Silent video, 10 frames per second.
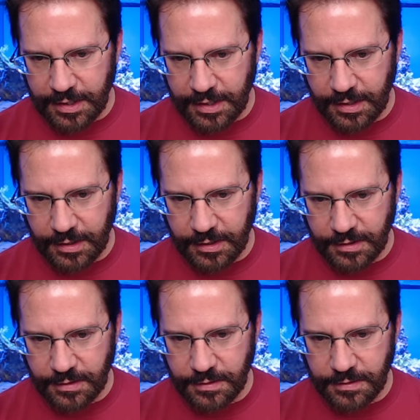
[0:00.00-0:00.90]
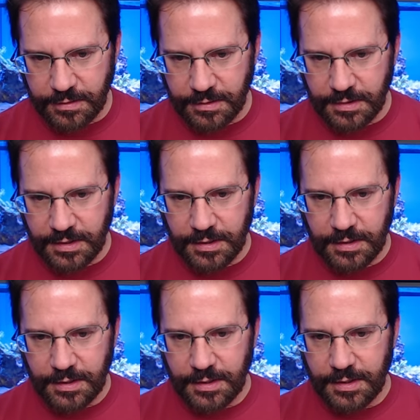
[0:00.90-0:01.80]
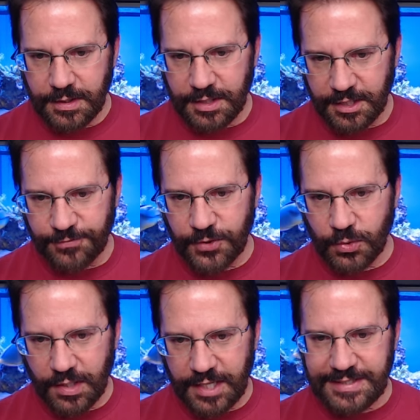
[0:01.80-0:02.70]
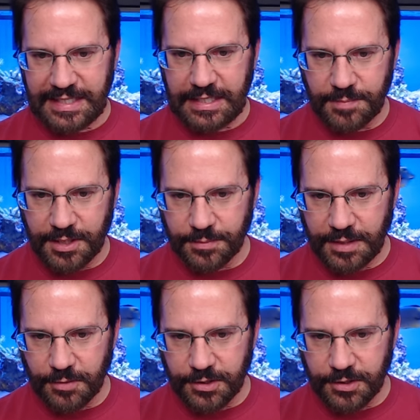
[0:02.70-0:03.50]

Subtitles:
And if you would like to email me,